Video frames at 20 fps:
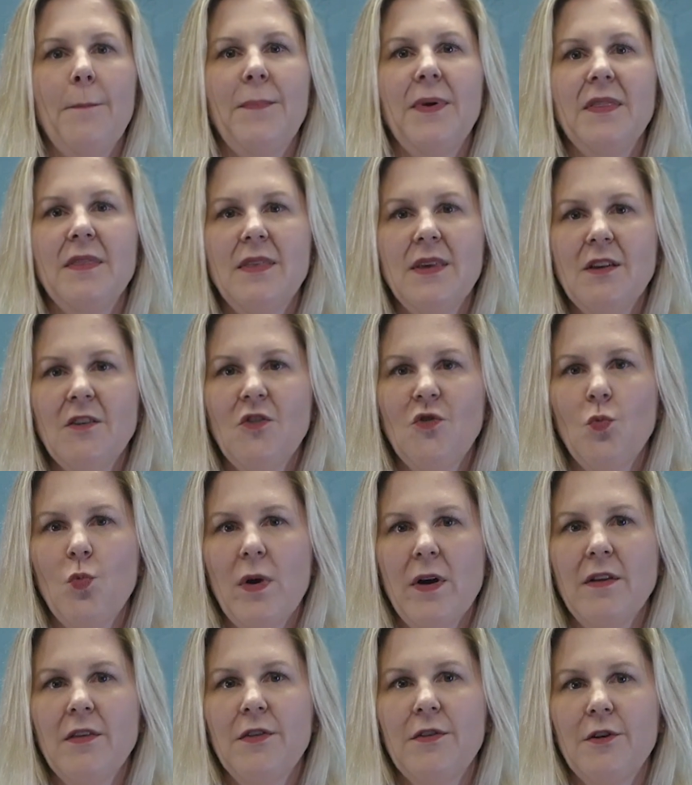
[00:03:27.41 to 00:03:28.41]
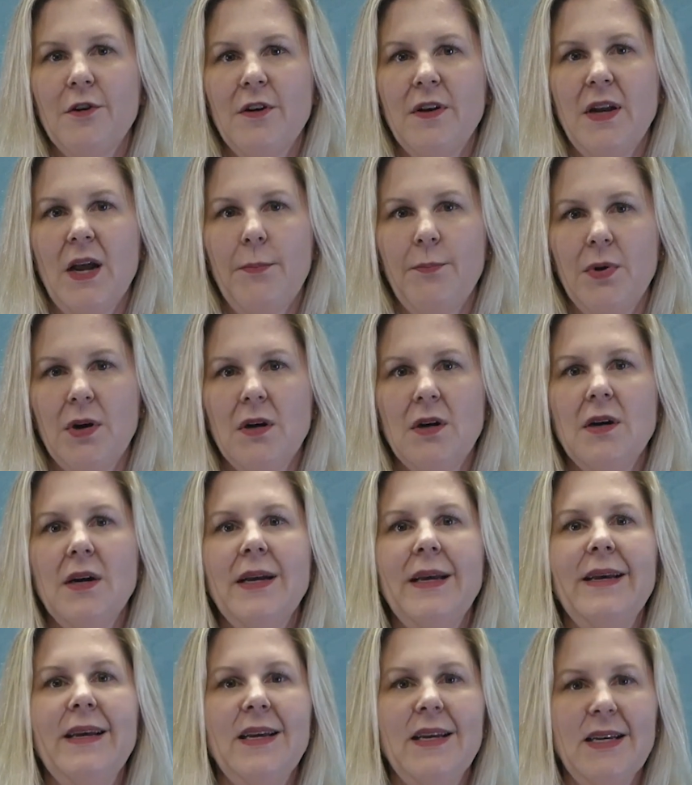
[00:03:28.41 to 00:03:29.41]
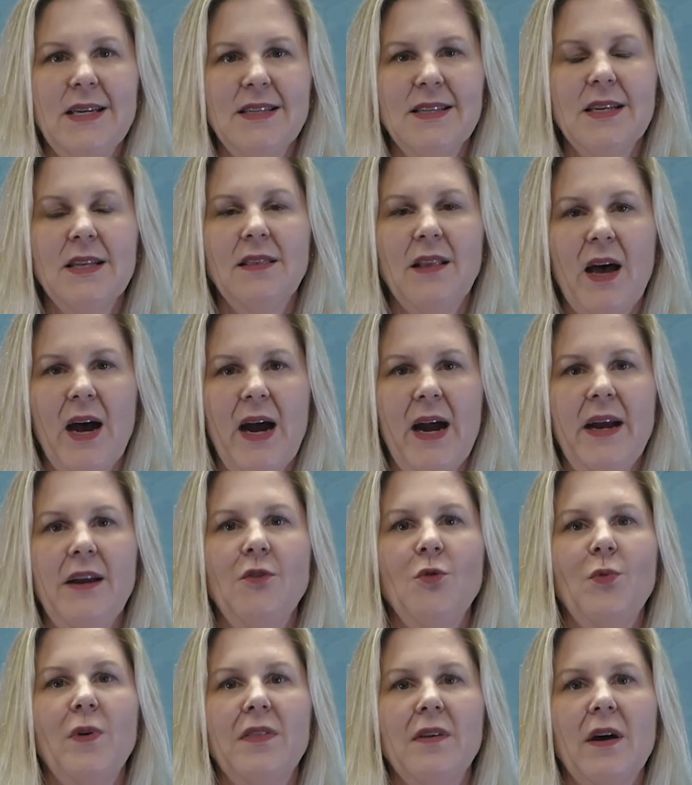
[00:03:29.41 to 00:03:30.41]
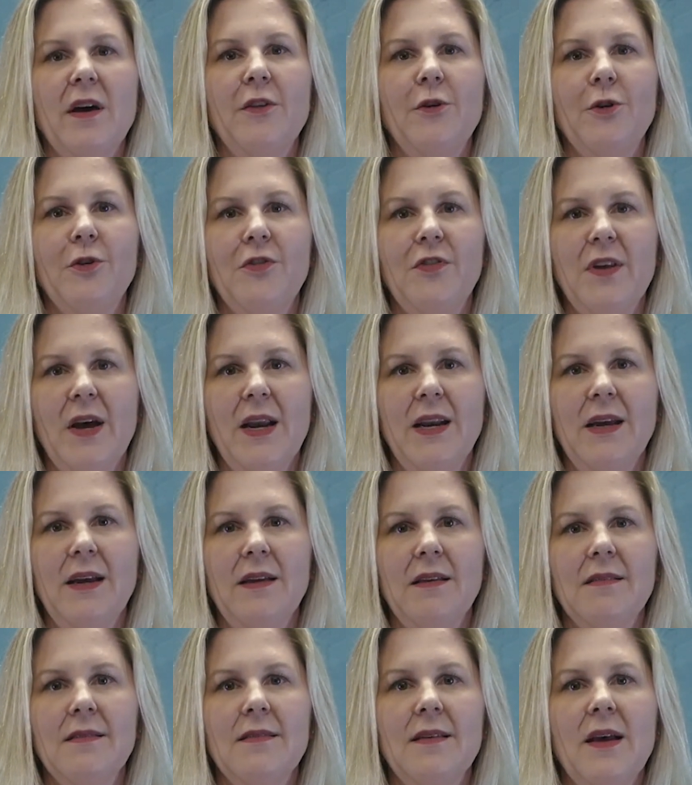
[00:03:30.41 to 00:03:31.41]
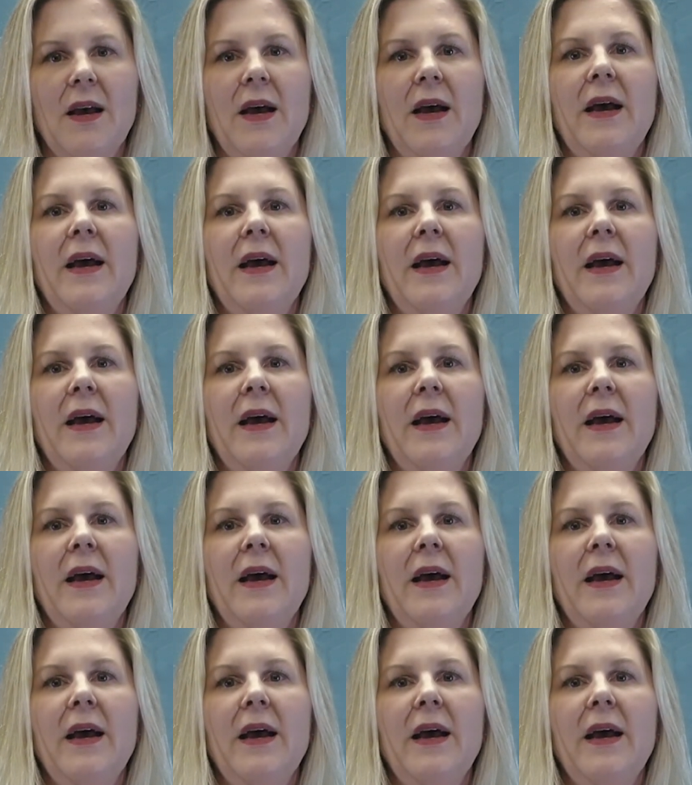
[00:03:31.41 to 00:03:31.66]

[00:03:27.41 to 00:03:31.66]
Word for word: But this one third number is in line with other studies.